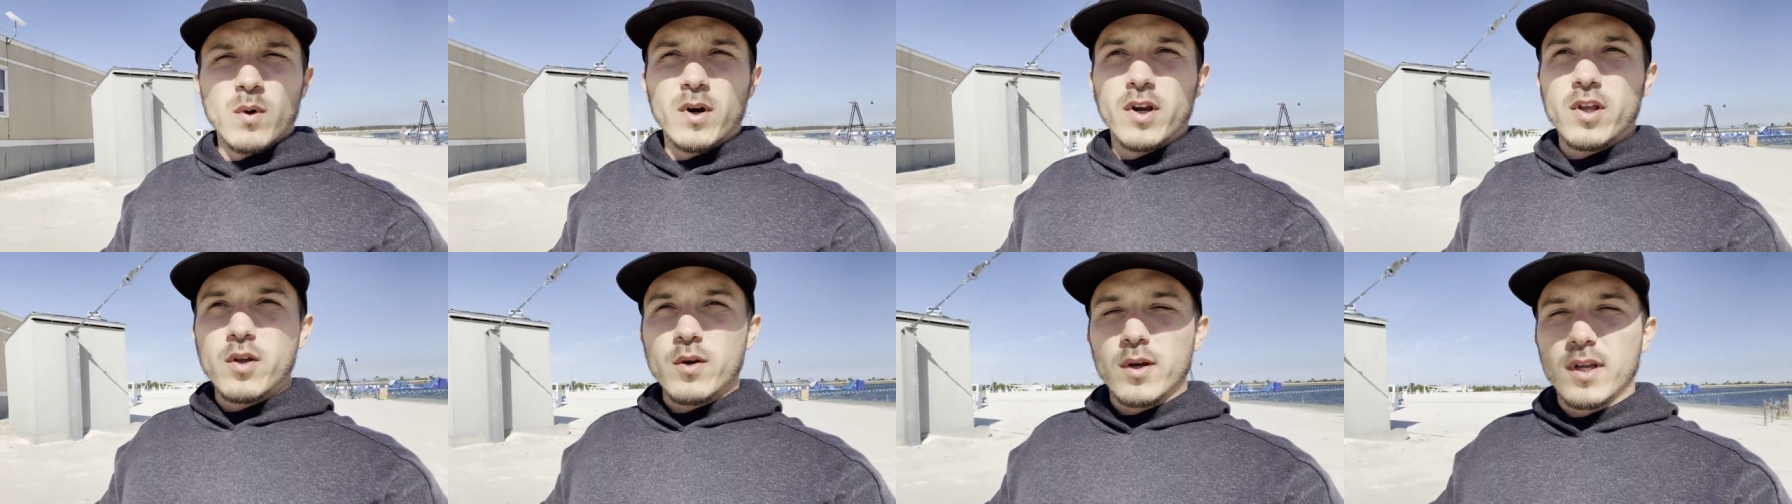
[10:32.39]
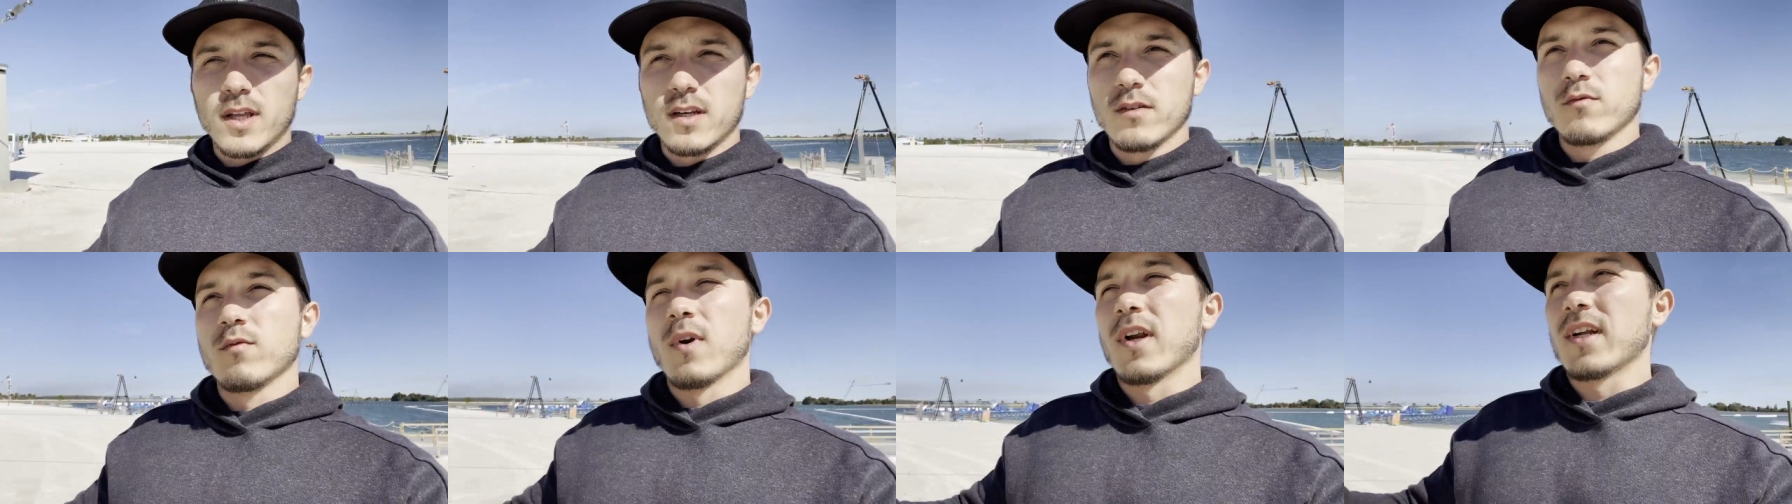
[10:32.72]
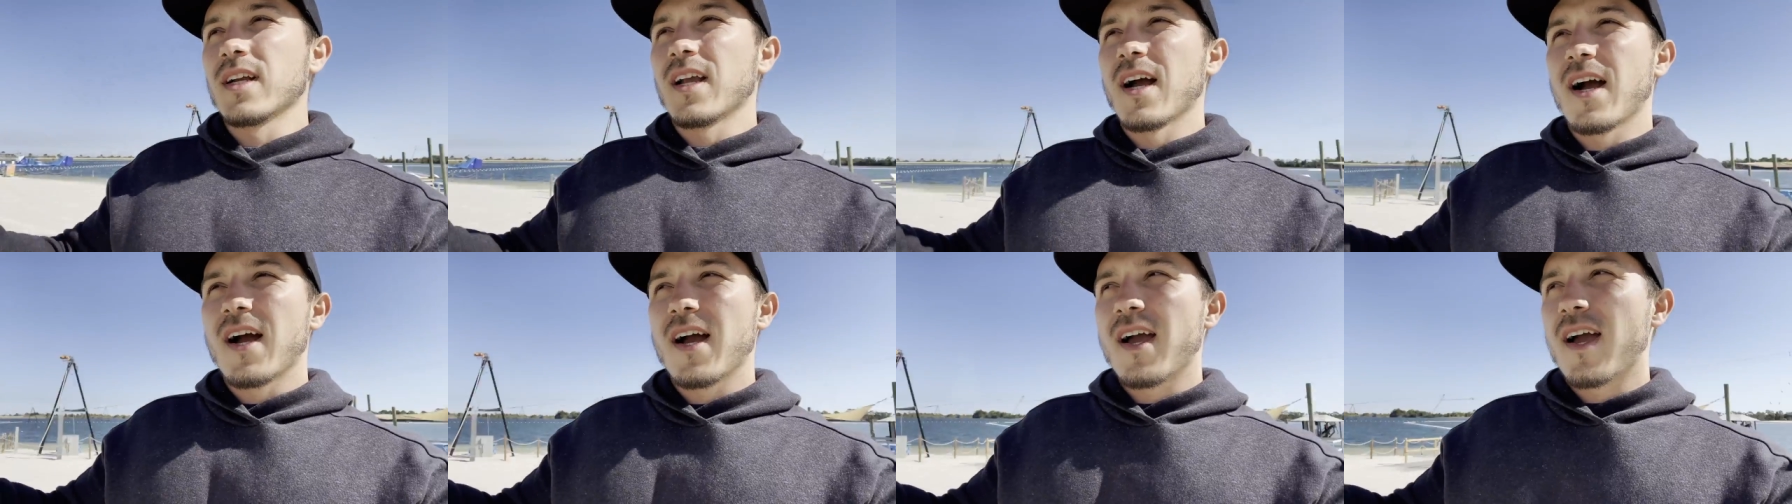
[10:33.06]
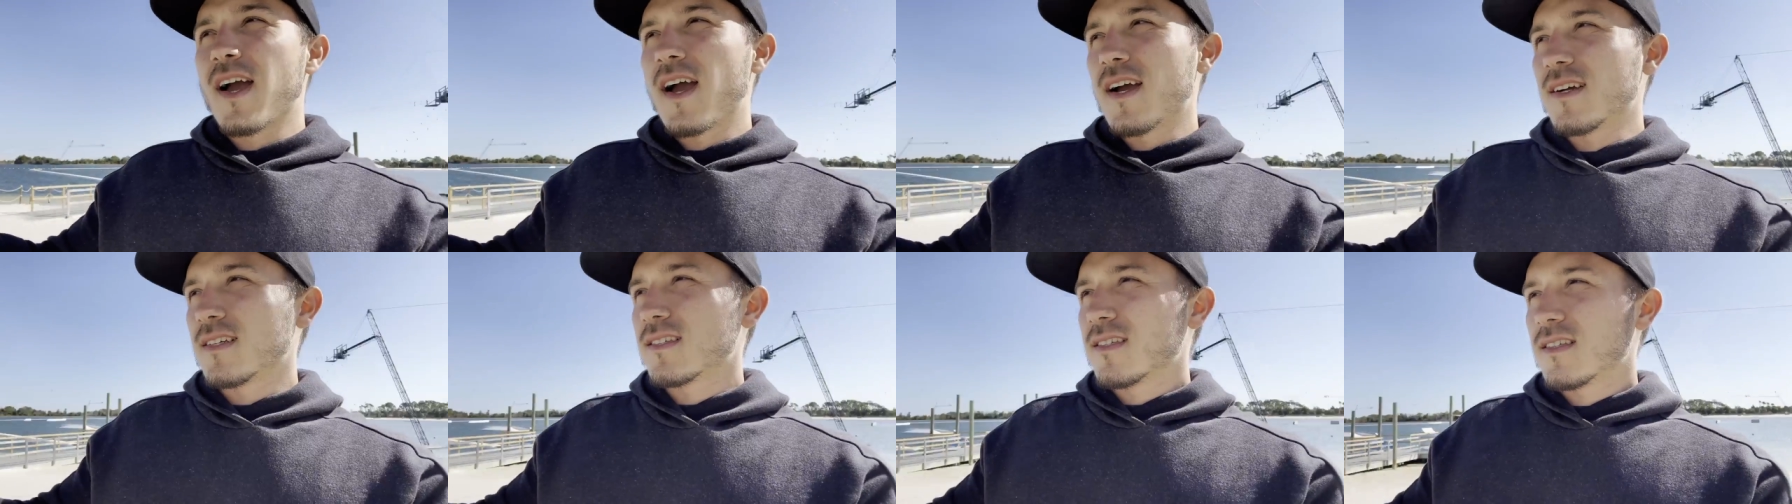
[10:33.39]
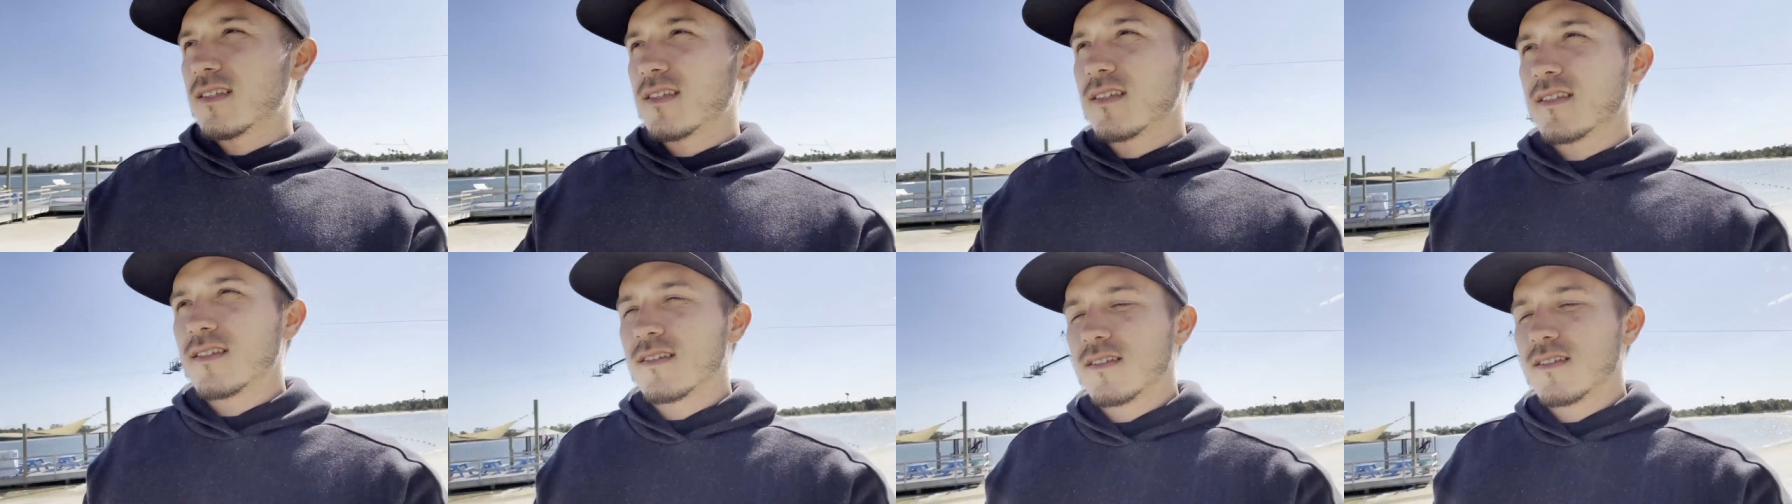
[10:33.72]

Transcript: you can rent kayaks,